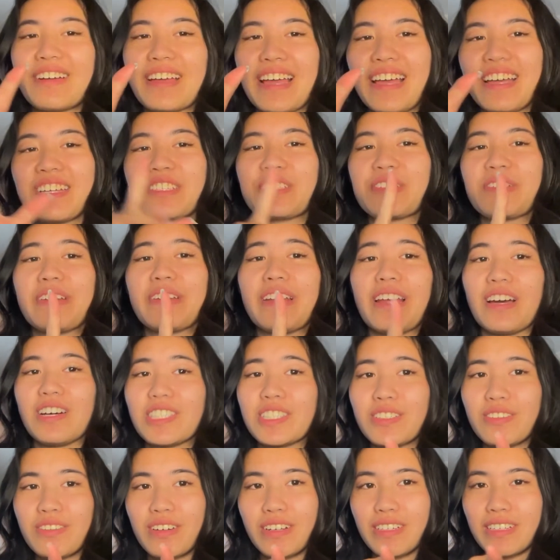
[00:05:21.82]
Okay, so now
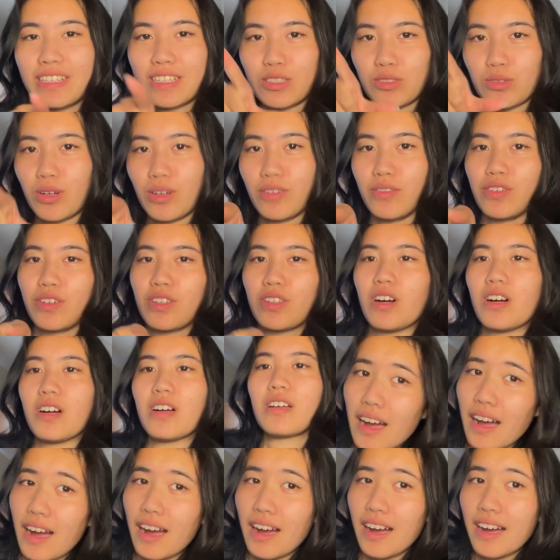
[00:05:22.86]
it's around like 12 o'clock.
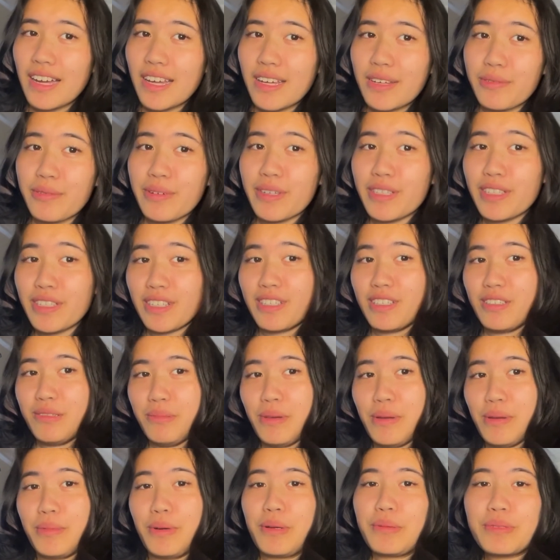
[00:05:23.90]
I went into
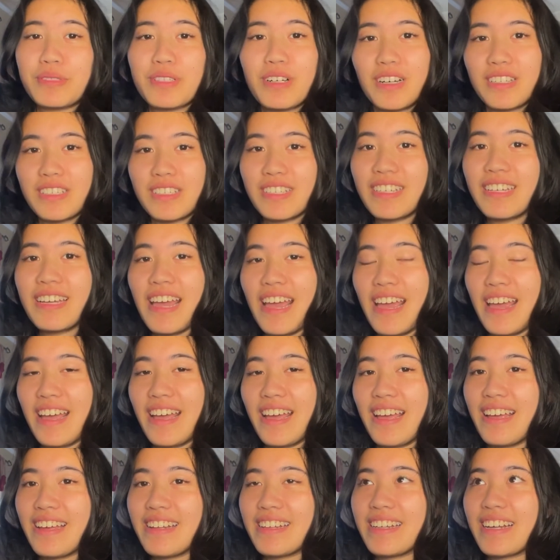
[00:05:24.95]
my mom's closet
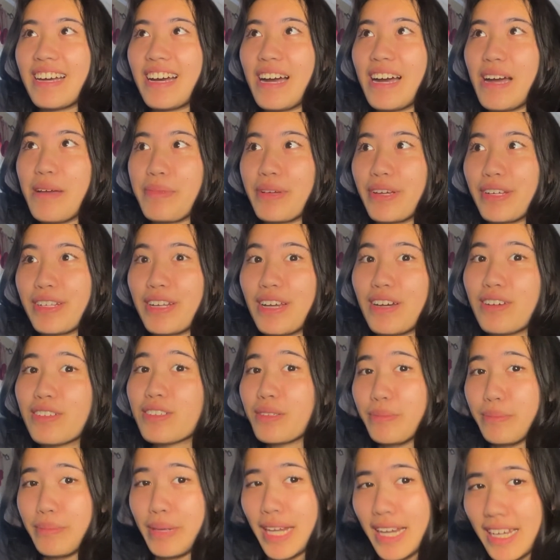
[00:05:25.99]
and I picked out
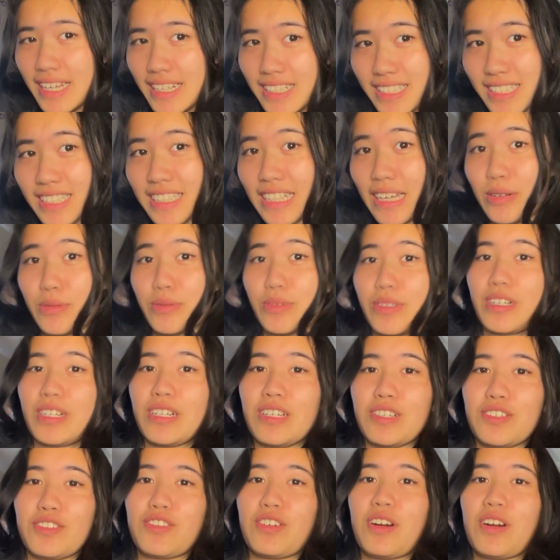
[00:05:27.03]
some pants that we're
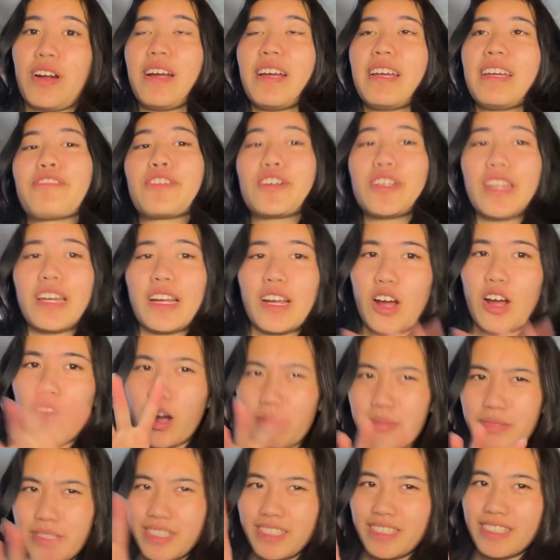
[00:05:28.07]
gonna try for like
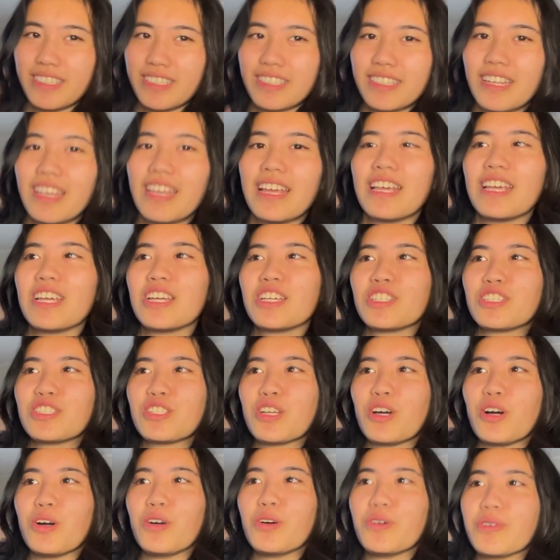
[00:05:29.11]
options.
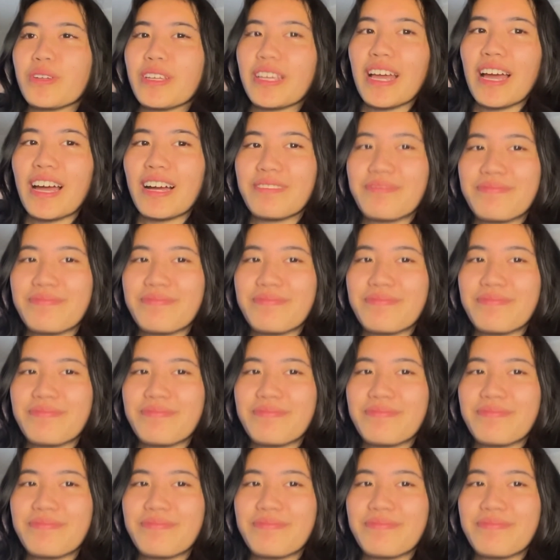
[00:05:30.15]
So yeah.